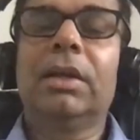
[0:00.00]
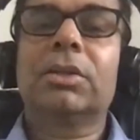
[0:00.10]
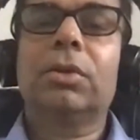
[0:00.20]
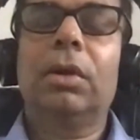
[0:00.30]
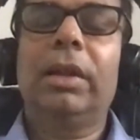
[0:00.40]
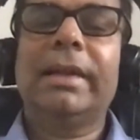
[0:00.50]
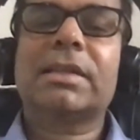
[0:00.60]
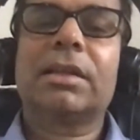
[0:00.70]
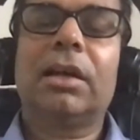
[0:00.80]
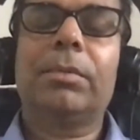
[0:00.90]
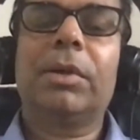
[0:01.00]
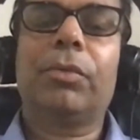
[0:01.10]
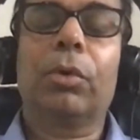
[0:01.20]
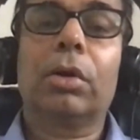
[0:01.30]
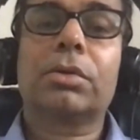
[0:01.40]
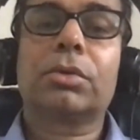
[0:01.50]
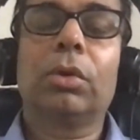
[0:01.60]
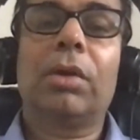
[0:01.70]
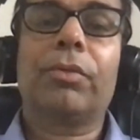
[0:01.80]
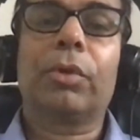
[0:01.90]
So let's term the
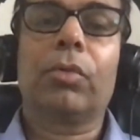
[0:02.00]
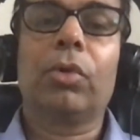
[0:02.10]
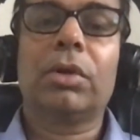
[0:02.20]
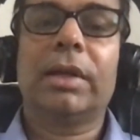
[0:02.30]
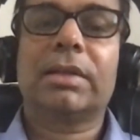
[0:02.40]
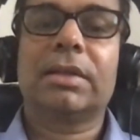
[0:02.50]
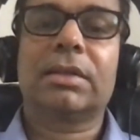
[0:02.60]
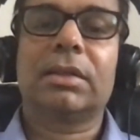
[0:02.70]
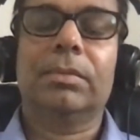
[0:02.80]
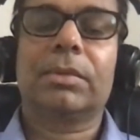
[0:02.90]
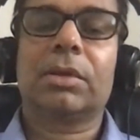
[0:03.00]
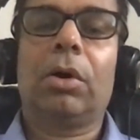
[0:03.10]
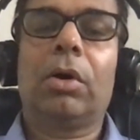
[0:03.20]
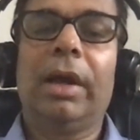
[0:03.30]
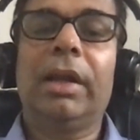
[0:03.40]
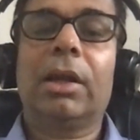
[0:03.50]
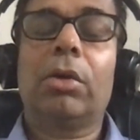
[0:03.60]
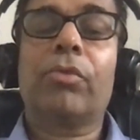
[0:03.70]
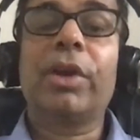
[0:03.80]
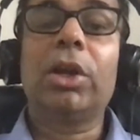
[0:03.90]
solar photovoltaic systems or any
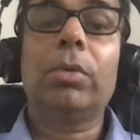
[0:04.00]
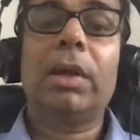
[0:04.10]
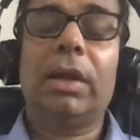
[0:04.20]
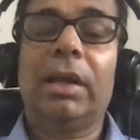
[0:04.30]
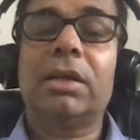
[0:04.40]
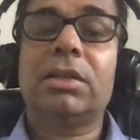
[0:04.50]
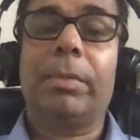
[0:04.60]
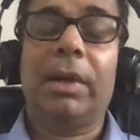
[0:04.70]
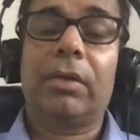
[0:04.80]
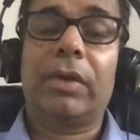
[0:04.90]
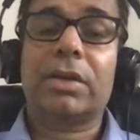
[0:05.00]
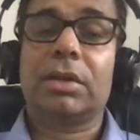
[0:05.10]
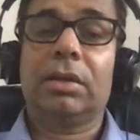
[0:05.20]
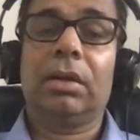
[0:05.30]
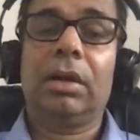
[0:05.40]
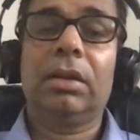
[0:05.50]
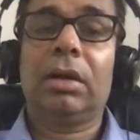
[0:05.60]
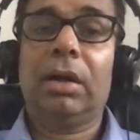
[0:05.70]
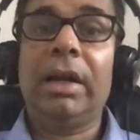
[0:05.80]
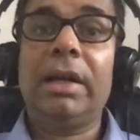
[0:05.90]
kind of renewable energy penetration in
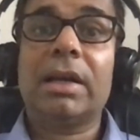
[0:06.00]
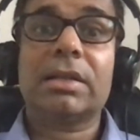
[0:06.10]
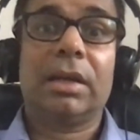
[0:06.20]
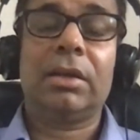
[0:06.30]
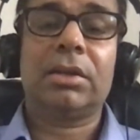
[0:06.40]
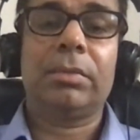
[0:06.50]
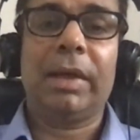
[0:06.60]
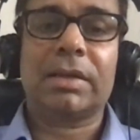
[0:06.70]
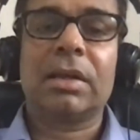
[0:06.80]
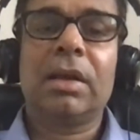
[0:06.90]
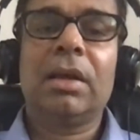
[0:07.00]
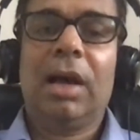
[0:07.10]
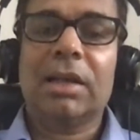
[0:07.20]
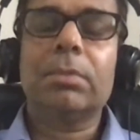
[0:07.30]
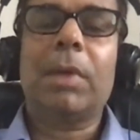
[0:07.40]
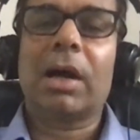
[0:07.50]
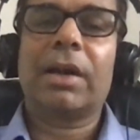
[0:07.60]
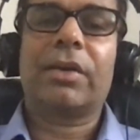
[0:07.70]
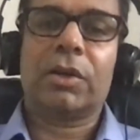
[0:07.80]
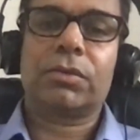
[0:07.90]
the India's energy mix as a
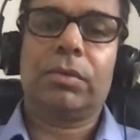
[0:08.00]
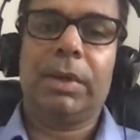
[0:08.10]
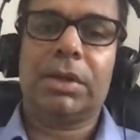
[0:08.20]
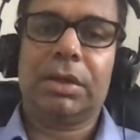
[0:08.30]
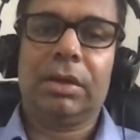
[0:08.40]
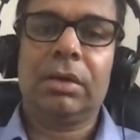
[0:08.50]
market transformation.